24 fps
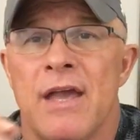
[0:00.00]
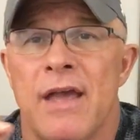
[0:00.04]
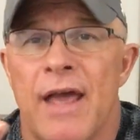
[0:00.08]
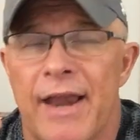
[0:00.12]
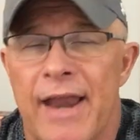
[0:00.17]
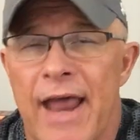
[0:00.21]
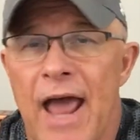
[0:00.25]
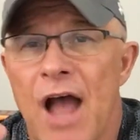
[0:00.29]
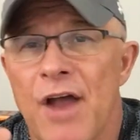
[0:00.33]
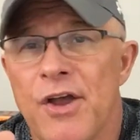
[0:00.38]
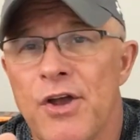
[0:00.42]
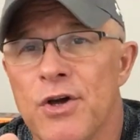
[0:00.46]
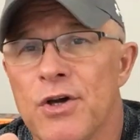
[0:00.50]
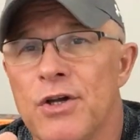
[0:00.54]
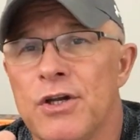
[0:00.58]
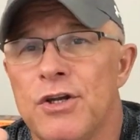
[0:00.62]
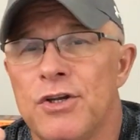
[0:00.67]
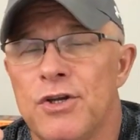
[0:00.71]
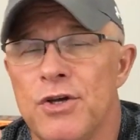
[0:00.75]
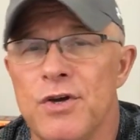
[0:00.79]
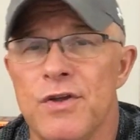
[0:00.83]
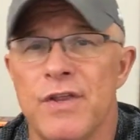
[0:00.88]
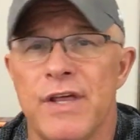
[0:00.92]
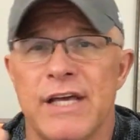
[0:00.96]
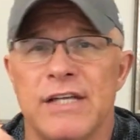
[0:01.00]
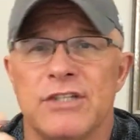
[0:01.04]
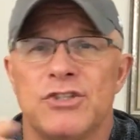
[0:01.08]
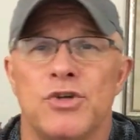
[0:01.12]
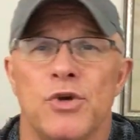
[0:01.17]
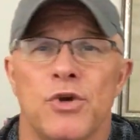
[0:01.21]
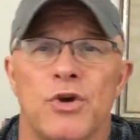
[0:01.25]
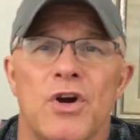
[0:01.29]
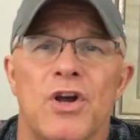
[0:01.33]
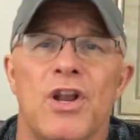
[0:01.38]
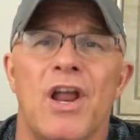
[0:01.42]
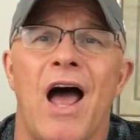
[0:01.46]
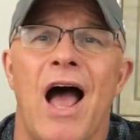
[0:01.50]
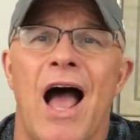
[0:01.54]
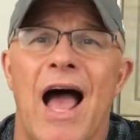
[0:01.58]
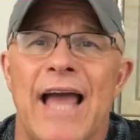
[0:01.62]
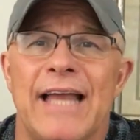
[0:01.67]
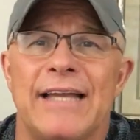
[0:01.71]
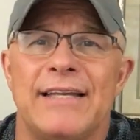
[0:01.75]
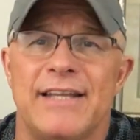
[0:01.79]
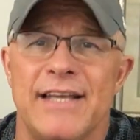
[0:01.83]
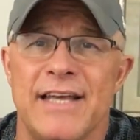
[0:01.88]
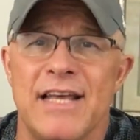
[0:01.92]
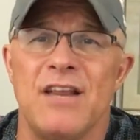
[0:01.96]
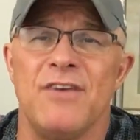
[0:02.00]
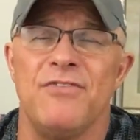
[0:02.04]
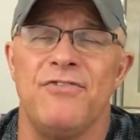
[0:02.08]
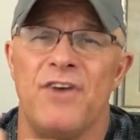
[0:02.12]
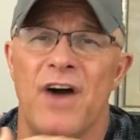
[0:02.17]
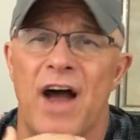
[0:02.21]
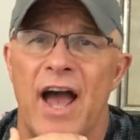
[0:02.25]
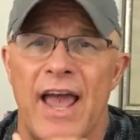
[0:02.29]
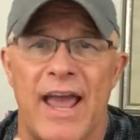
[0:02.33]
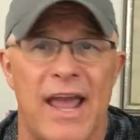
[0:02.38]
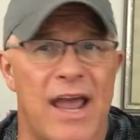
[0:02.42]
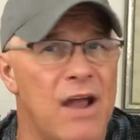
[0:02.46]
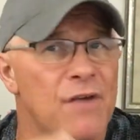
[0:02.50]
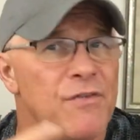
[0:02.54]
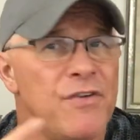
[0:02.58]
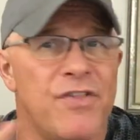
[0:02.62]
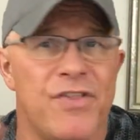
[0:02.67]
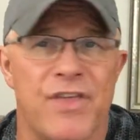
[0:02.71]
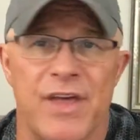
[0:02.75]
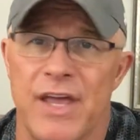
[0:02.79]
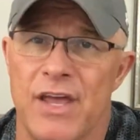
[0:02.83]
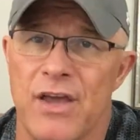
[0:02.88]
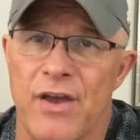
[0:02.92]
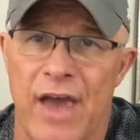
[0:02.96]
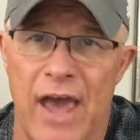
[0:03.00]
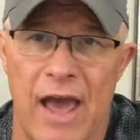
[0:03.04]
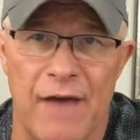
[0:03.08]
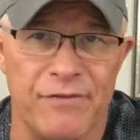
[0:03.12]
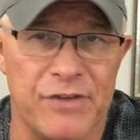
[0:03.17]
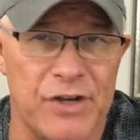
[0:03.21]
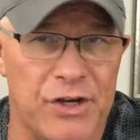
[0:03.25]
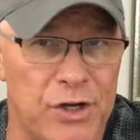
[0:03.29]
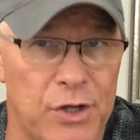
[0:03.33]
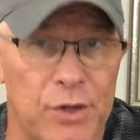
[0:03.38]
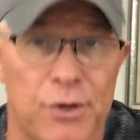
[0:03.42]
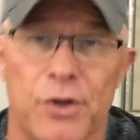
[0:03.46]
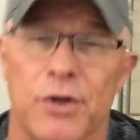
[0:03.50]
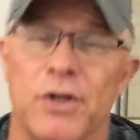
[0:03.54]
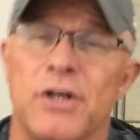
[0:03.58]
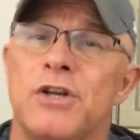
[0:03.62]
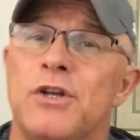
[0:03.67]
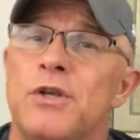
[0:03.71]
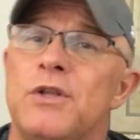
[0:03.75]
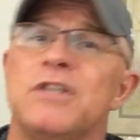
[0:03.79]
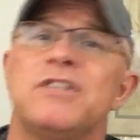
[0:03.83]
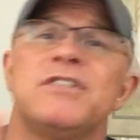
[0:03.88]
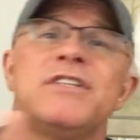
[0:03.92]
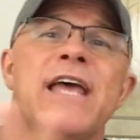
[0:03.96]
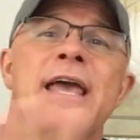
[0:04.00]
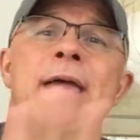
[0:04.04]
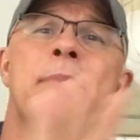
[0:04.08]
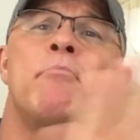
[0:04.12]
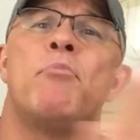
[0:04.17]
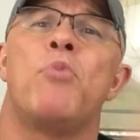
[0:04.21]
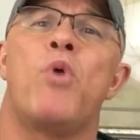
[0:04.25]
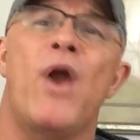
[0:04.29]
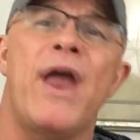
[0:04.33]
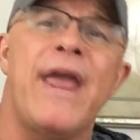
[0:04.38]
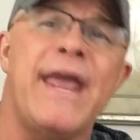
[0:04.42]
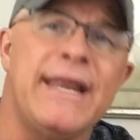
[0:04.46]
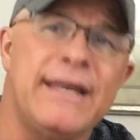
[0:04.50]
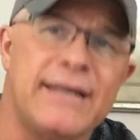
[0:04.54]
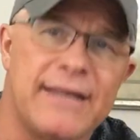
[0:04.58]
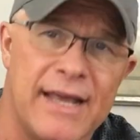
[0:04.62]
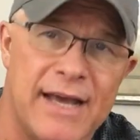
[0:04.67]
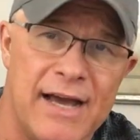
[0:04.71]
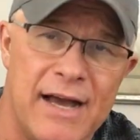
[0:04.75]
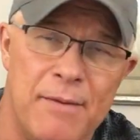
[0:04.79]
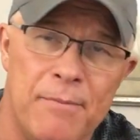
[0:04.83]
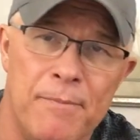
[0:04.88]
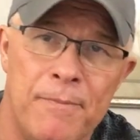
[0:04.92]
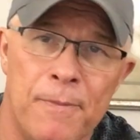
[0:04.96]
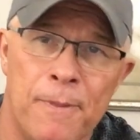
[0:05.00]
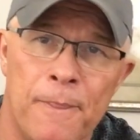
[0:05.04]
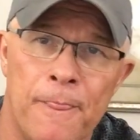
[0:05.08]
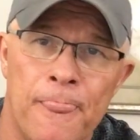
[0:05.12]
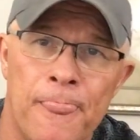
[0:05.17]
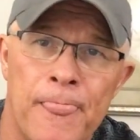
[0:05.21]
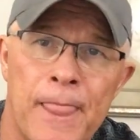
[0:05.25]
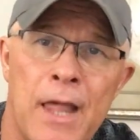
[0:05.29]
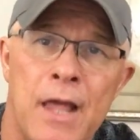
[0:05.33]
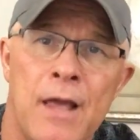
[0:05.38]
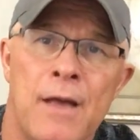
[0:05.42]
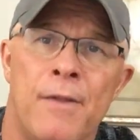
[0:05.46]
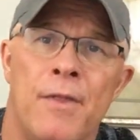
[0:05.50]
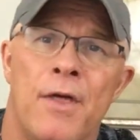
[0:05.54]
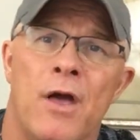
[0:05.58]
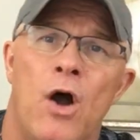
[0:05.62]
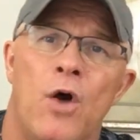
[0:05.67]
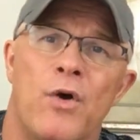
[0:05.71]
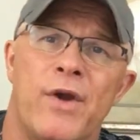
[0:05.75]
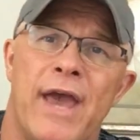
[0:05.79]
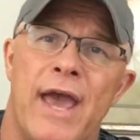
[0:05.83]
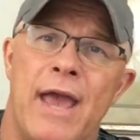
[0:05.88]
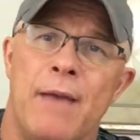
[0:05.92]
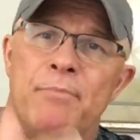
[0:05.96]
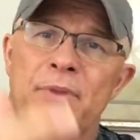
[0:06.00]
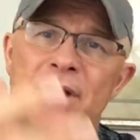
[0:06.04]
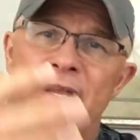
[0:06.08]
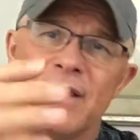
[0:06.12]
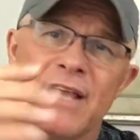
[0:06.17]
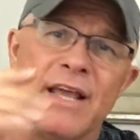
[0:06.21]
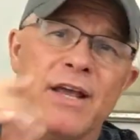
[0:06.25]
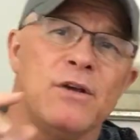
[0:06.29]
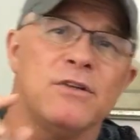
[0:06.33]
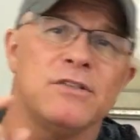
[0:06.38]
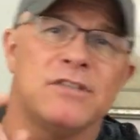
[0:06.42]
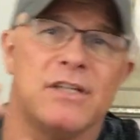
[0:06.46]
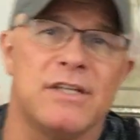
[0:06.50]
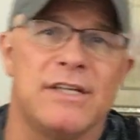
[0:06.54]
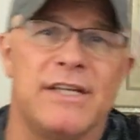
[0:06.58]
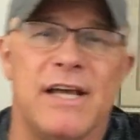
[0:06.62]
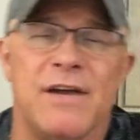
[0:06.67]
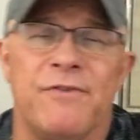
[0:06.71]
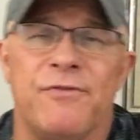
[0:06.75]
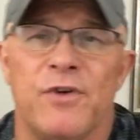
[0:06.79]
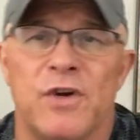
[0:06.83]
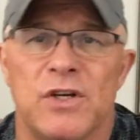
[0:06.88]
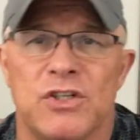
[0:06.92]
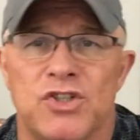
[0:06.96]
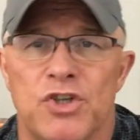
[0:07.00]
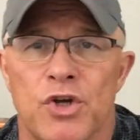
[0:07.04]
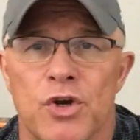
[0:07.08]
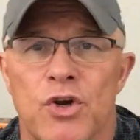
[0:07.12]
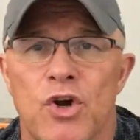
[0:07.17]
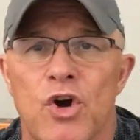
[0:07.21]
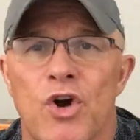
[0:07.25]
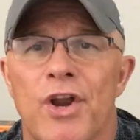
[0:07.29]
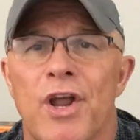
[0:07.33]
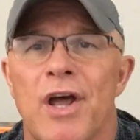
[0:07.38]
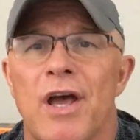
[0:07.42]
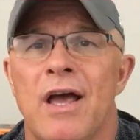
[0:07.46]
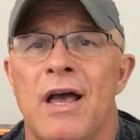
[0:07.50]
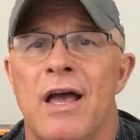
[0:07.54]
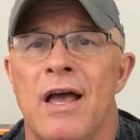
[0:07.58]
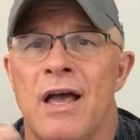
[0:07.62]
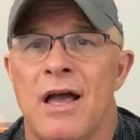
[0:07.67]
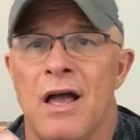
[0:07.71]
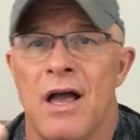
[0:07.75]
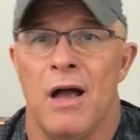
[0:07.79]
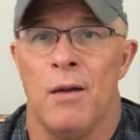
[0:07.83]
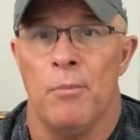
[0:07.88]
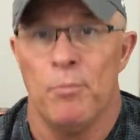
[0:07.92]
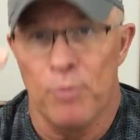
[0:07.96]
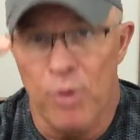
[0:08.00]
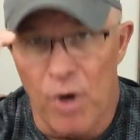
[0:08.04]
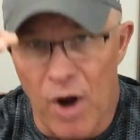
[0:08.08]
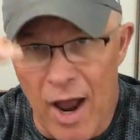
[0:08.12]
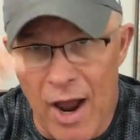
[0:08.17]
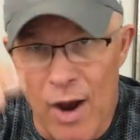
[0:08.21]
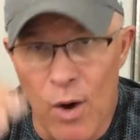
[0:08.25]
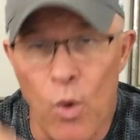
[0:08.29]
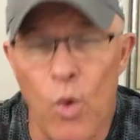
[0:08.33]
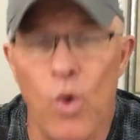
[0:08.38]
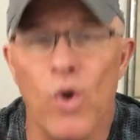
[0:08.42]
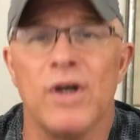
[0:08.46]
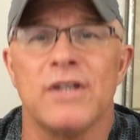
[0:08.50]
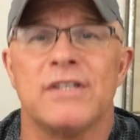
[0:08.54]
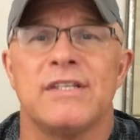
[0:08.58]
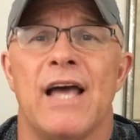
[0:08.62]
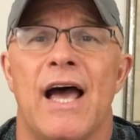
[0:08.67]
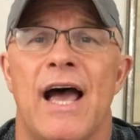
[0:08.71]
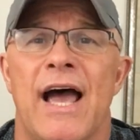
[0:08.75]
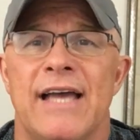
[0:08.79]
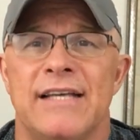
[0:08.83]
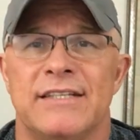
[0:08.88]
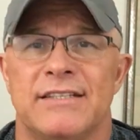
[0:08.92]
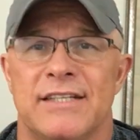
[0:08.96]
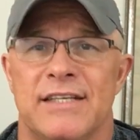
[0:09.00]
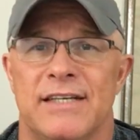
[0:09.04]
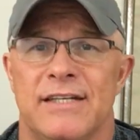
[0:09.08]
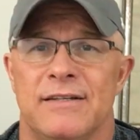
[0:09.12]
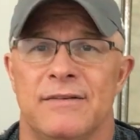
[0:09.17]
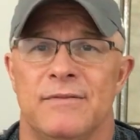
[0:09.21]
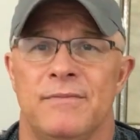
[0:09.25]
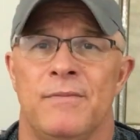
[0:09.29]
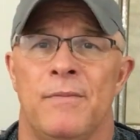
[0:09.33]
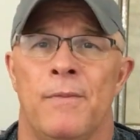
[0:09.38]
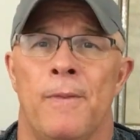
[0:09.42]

And how you're going to do this, you're going to identify everything you have to do. You're going to do the same brain dump, okay? But here's the difference. You're going to prioritize it.